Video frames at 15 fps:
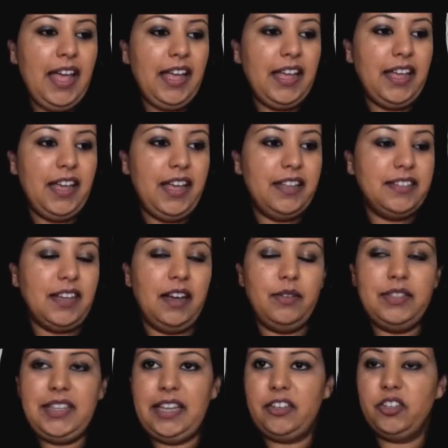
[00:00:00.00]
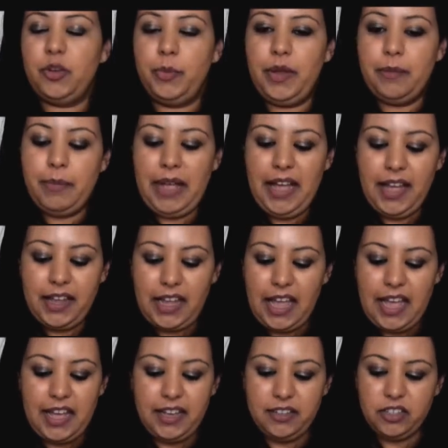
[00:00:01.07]
is I would take a shopping bag
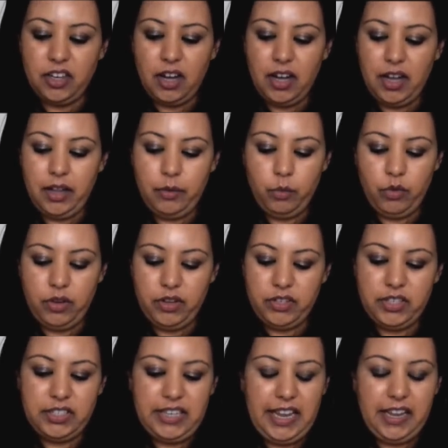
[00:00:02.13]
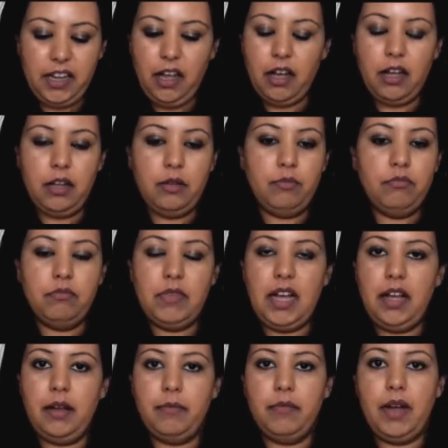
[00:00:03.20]
and I would take home
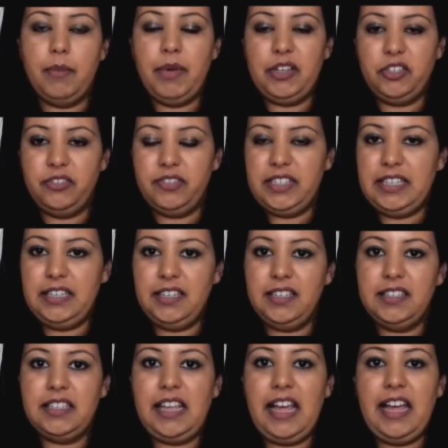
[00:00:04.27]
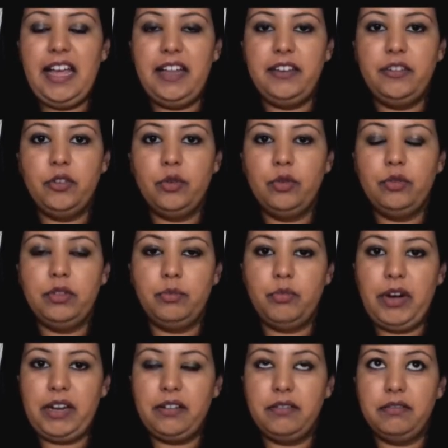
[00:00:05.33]
a bunch of dinners and all the
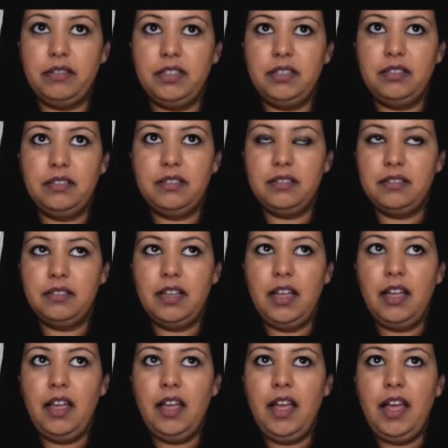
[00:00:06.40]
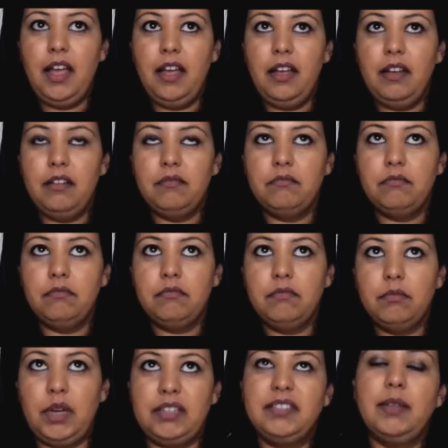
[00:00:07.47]
breakfasts,
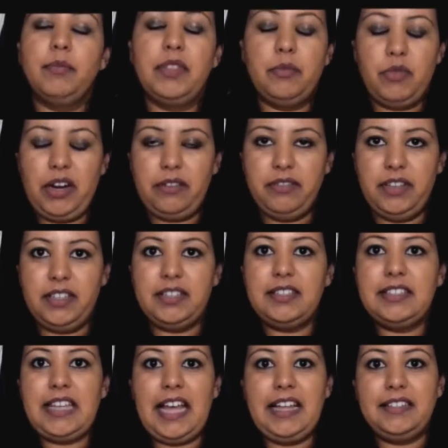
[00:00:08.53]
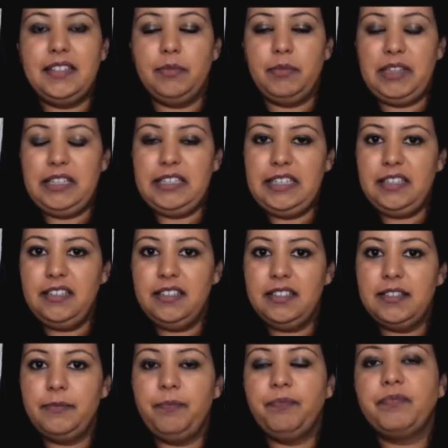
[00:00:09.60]
well, some of the breakfasts and some of the
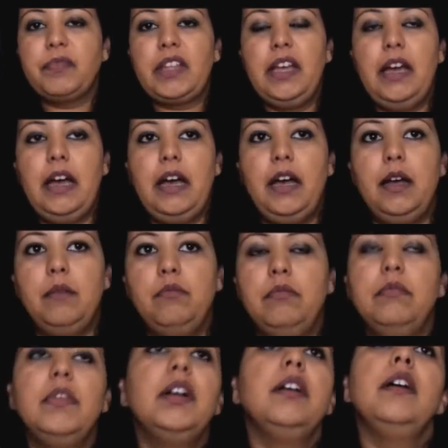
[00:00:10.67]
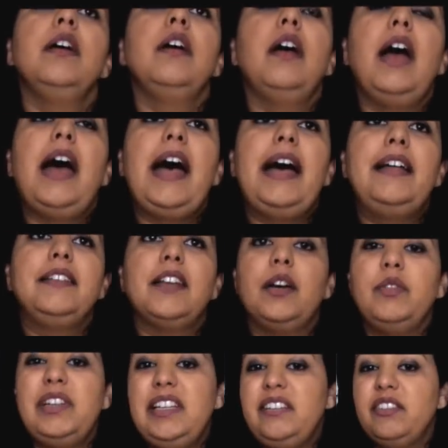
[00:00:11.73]
dinners. And I
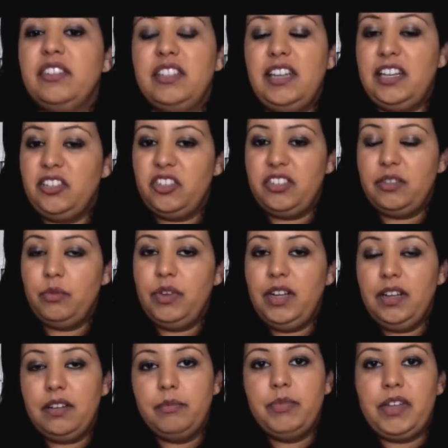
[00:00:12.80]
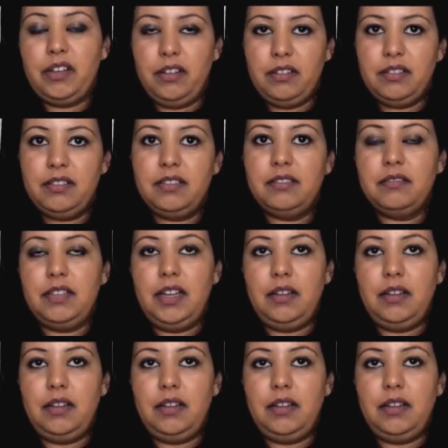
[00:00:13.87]
would leave all the lunches at work because